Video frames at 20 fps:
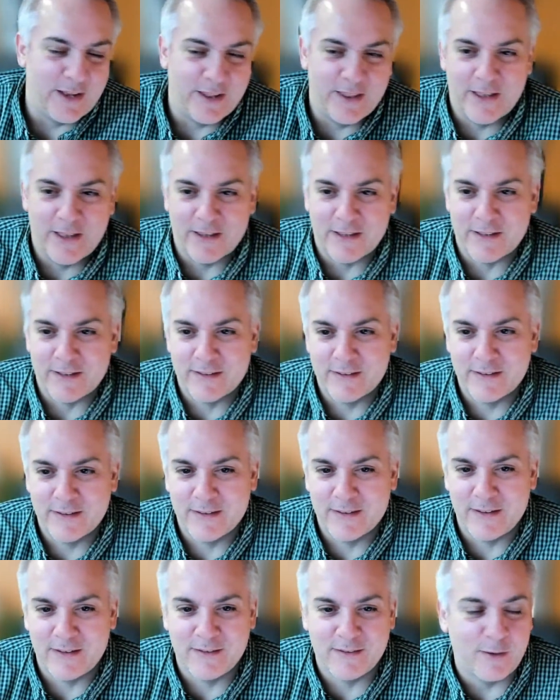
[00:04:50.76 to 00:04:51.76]
of that
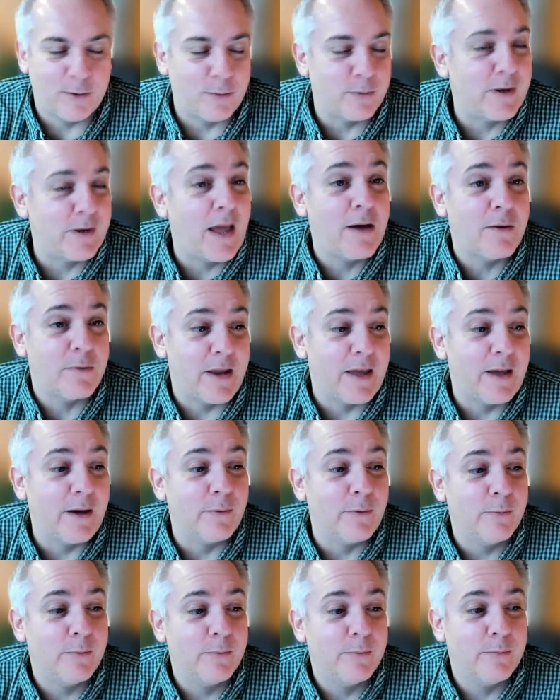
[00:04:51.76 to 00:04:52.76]
gets slowed down
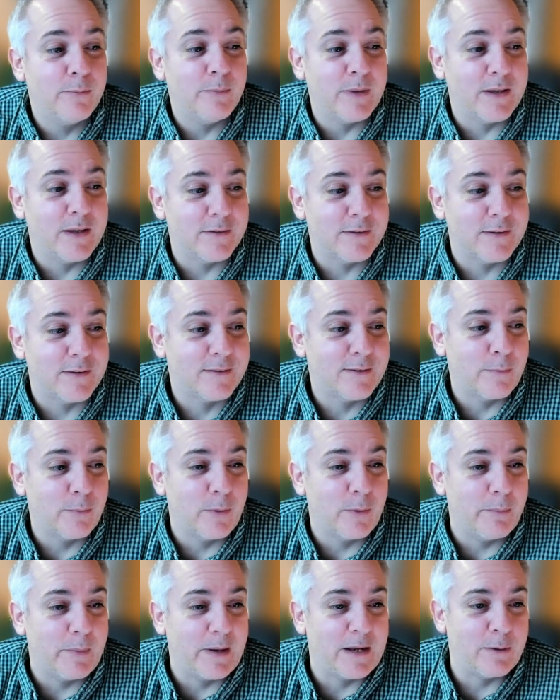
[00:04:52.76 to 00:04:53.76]
now because it's
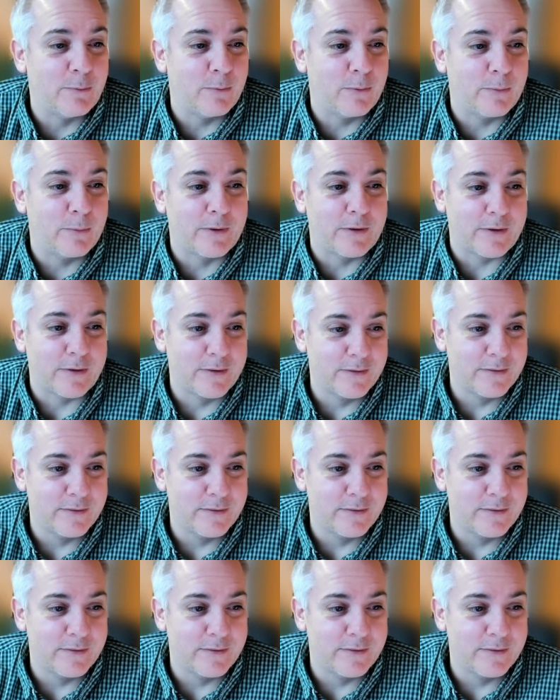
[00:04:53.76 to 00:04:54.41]
somewhat manual work.